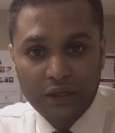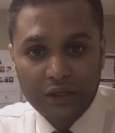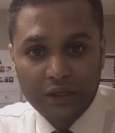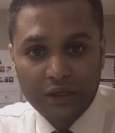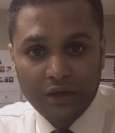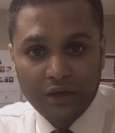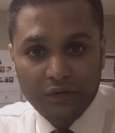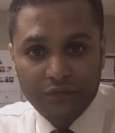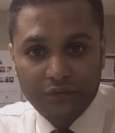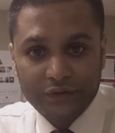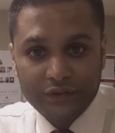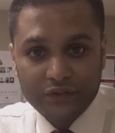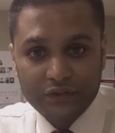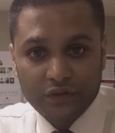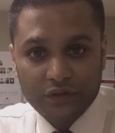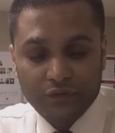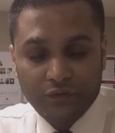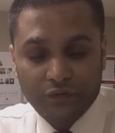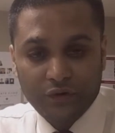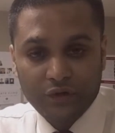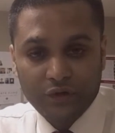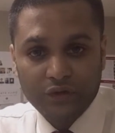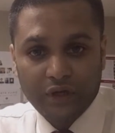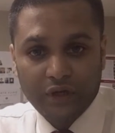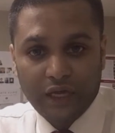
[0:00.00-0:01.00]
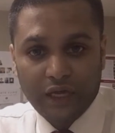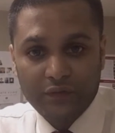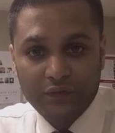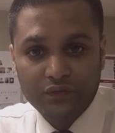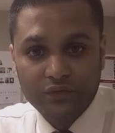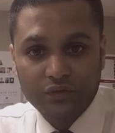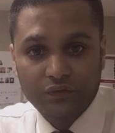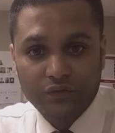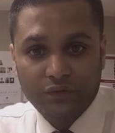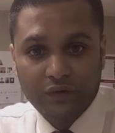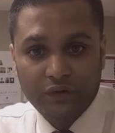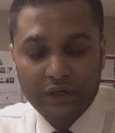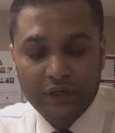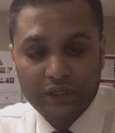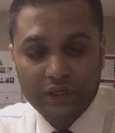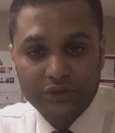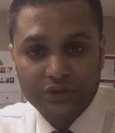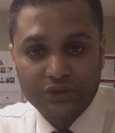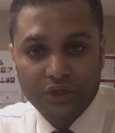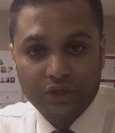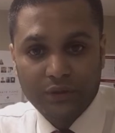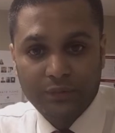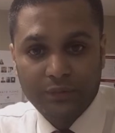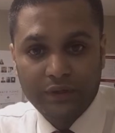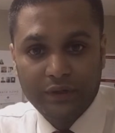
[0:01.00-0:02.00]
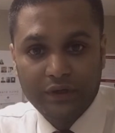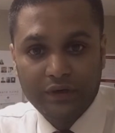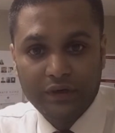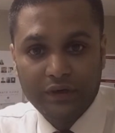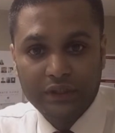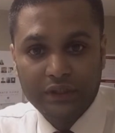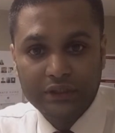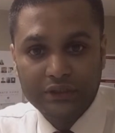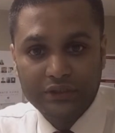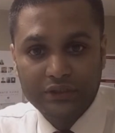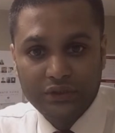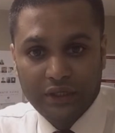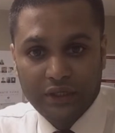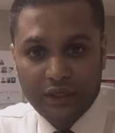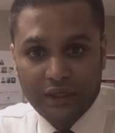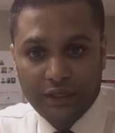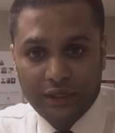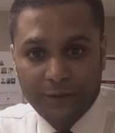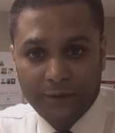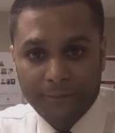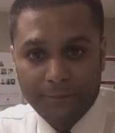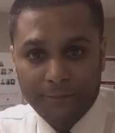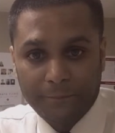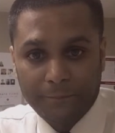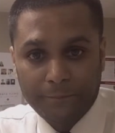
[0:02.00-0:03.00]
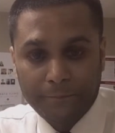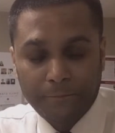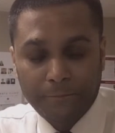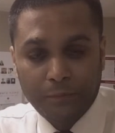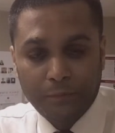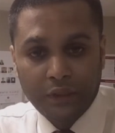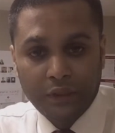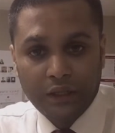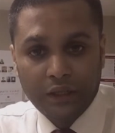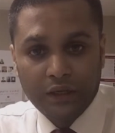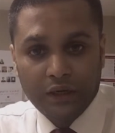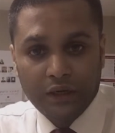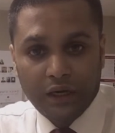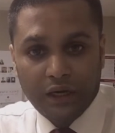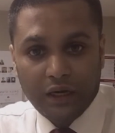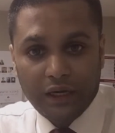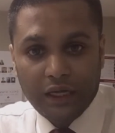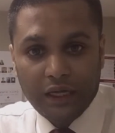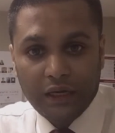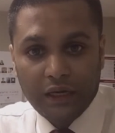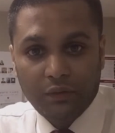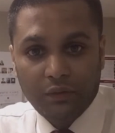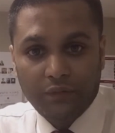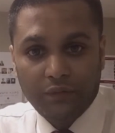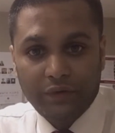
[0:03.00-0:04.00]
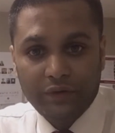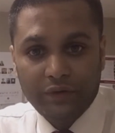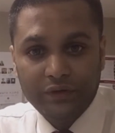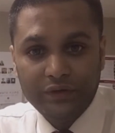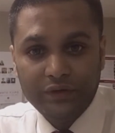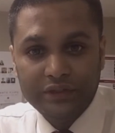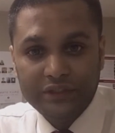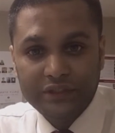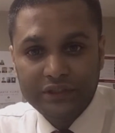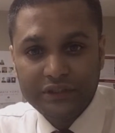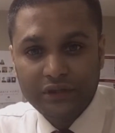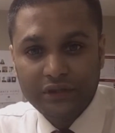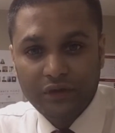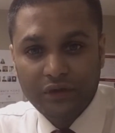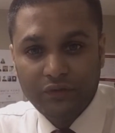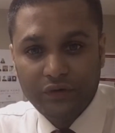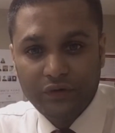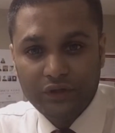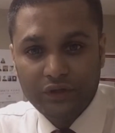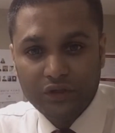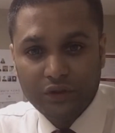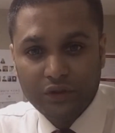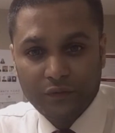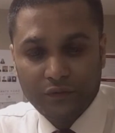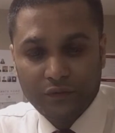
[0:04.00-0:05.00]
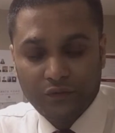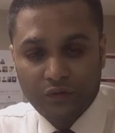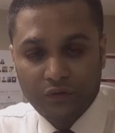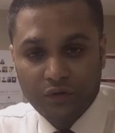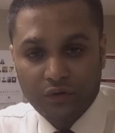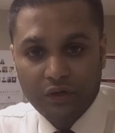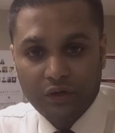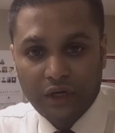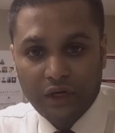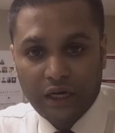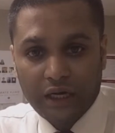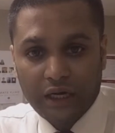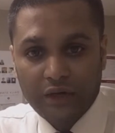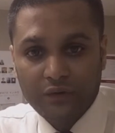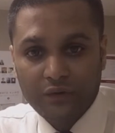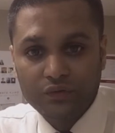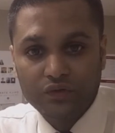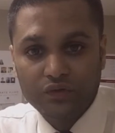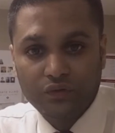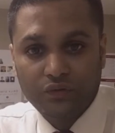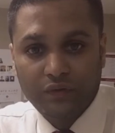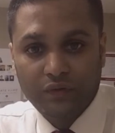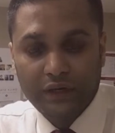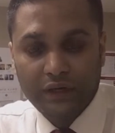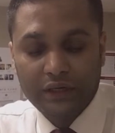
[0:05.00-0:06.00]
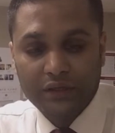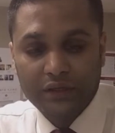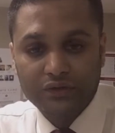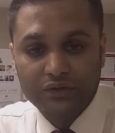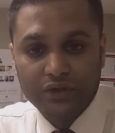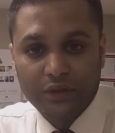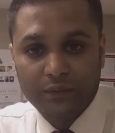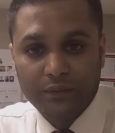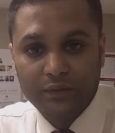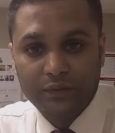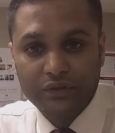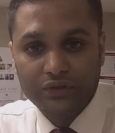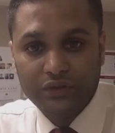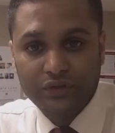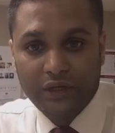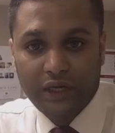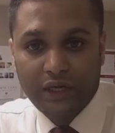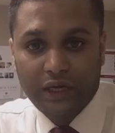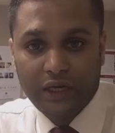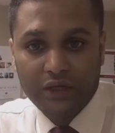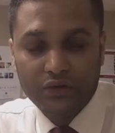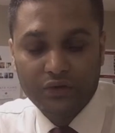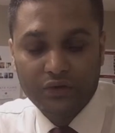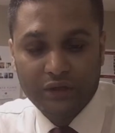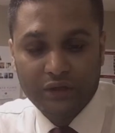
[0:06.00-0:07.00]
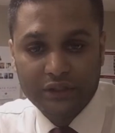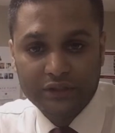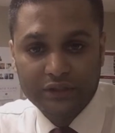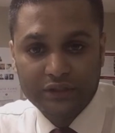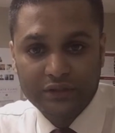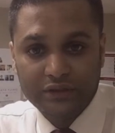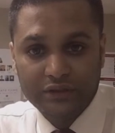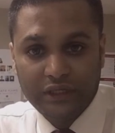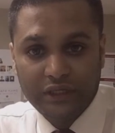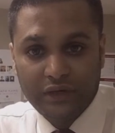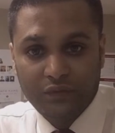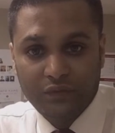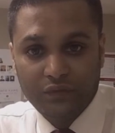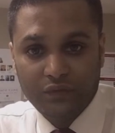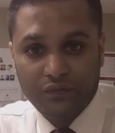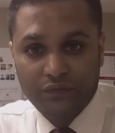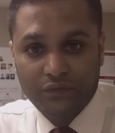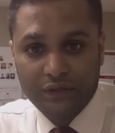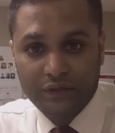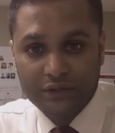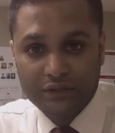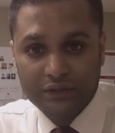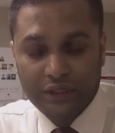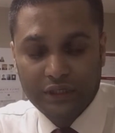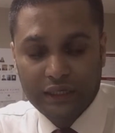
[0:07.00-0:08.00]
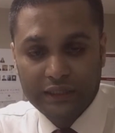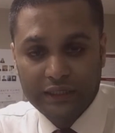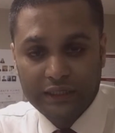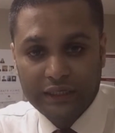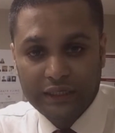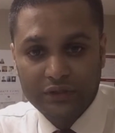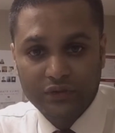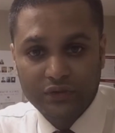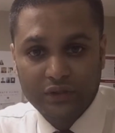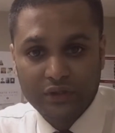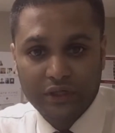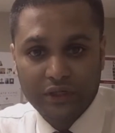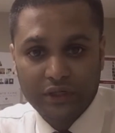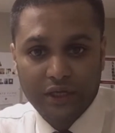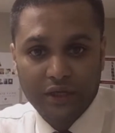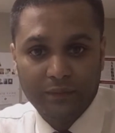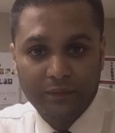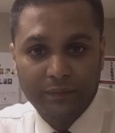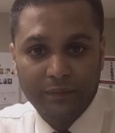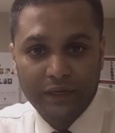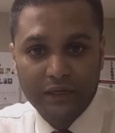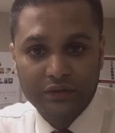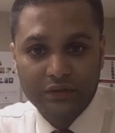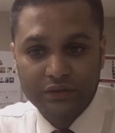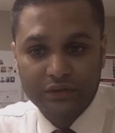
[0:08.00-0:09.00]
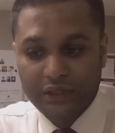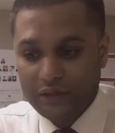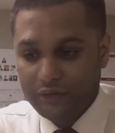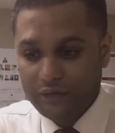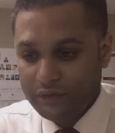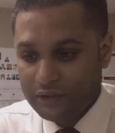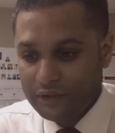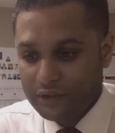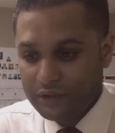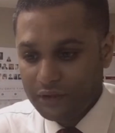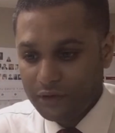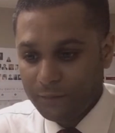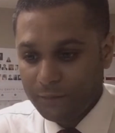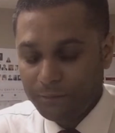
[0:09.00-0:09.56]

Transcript: First of all, you have to find a job here in China. I have a very detailed video before how to find a job in China. You can see that one first and then you can come back to that video.